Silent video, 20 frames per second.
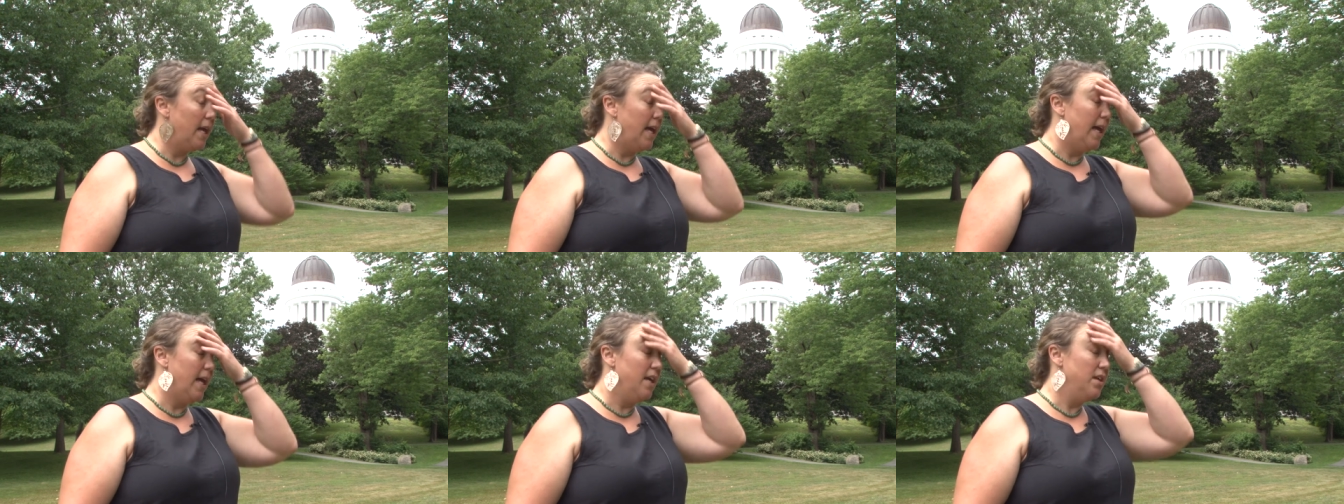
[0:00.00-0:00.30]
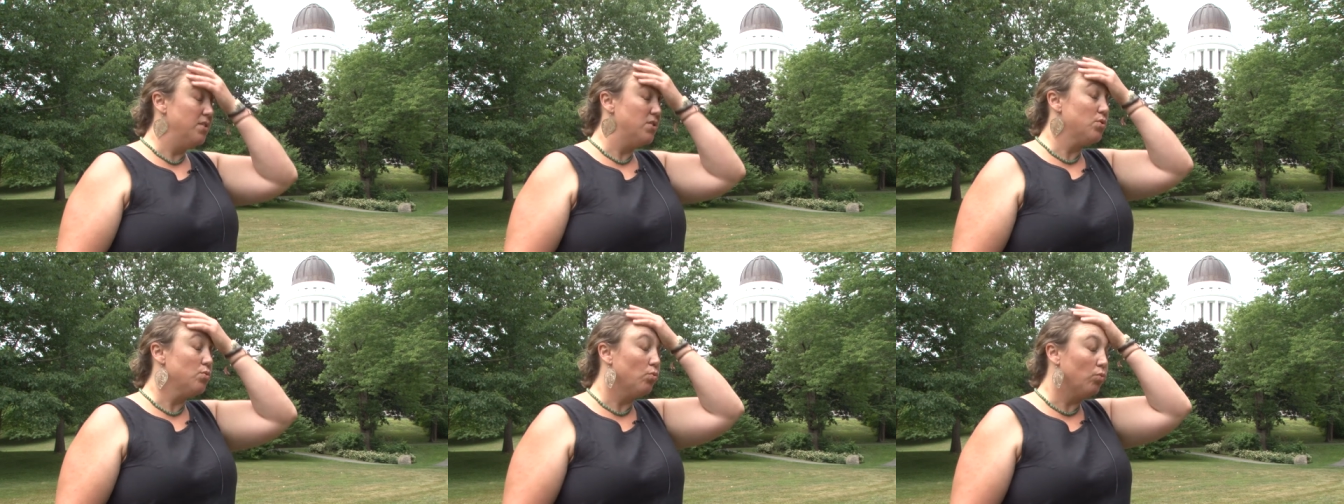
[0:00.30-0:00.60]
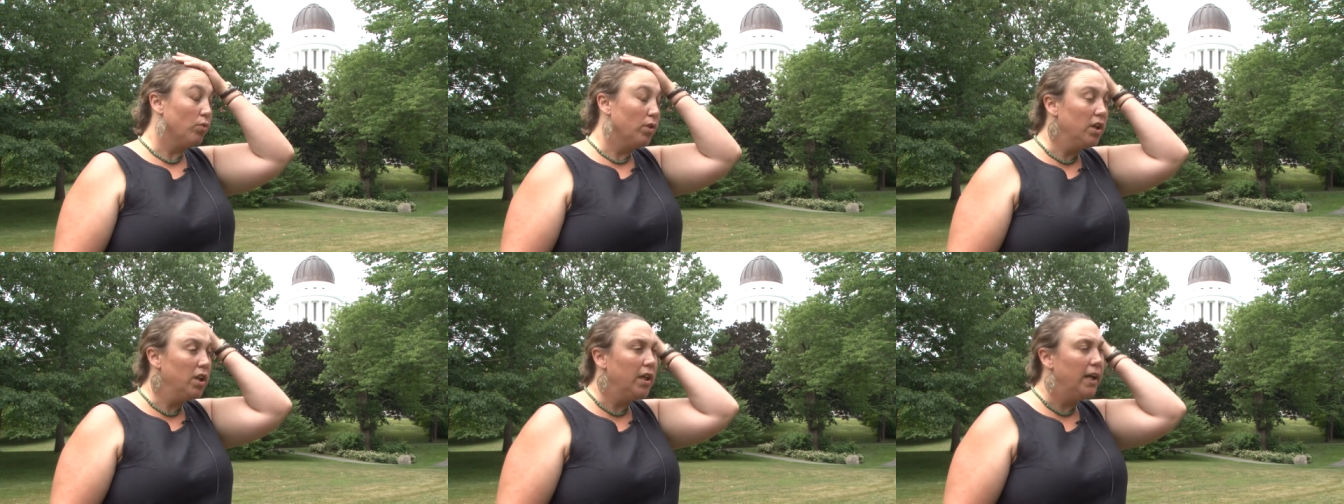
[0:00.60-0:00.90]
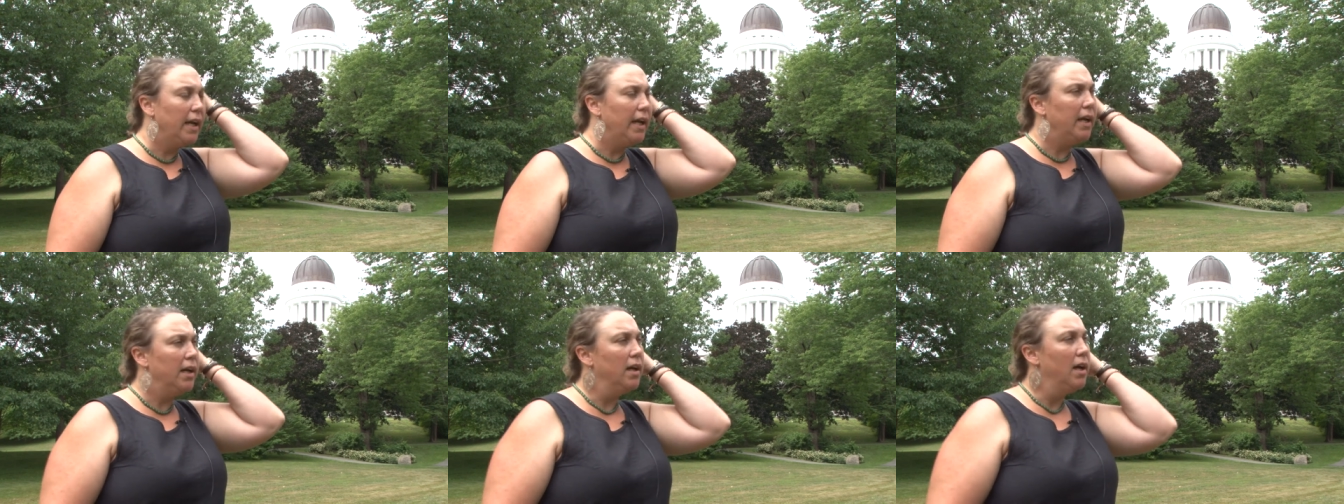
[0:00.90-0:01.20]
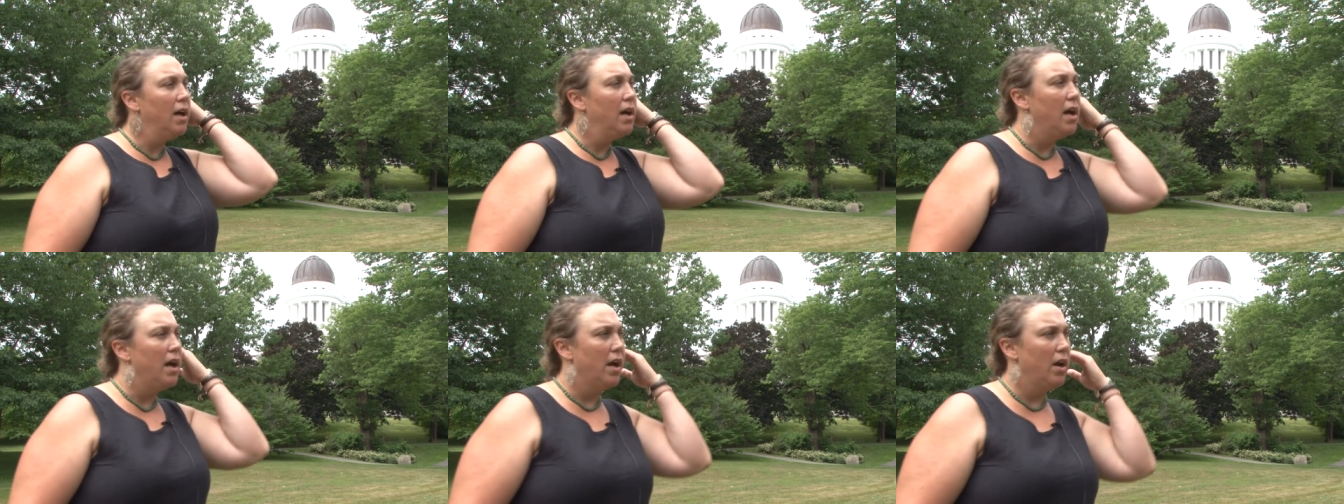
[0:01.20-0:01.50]
is really,
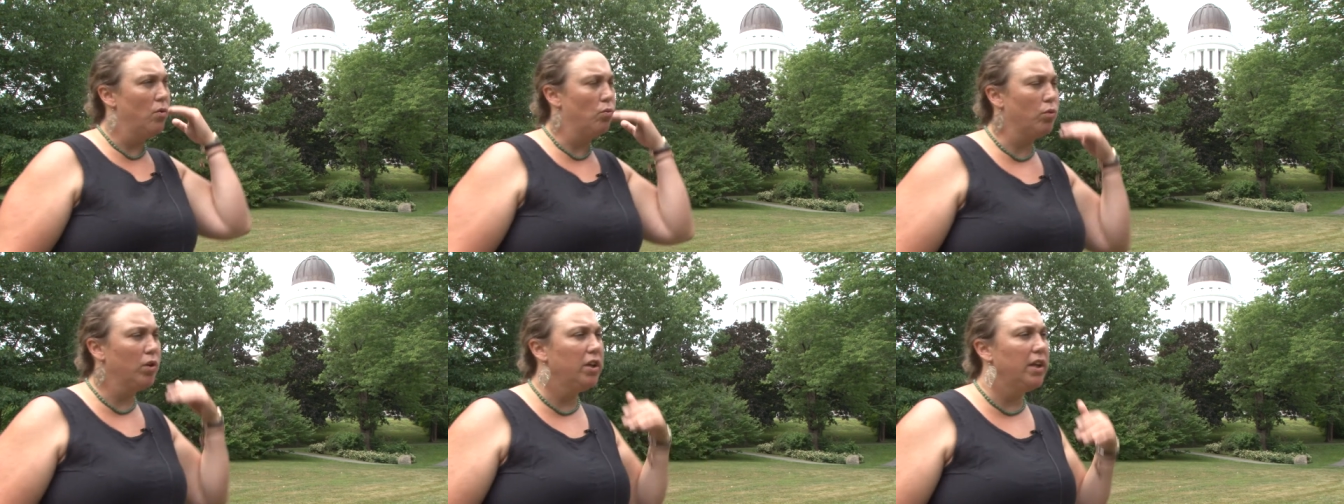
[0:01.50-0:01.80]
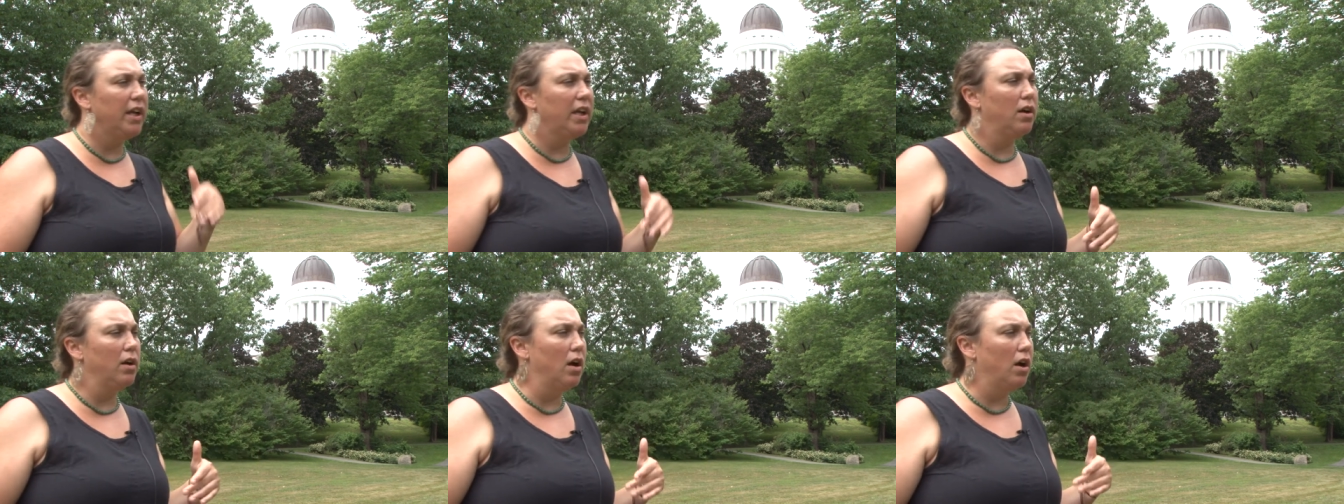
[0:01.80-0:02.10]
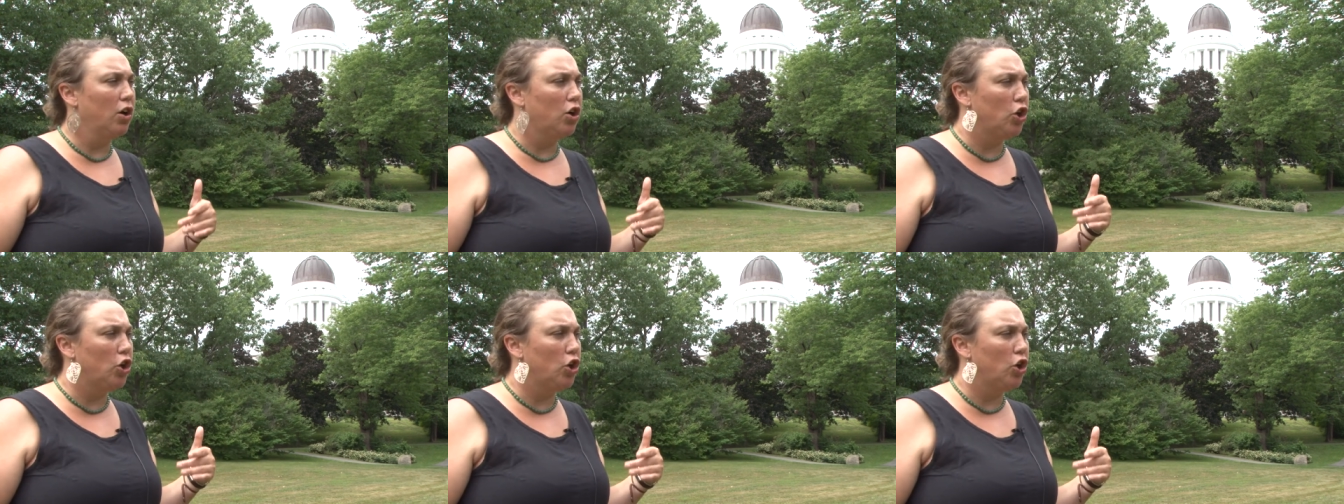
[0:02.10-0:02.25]
really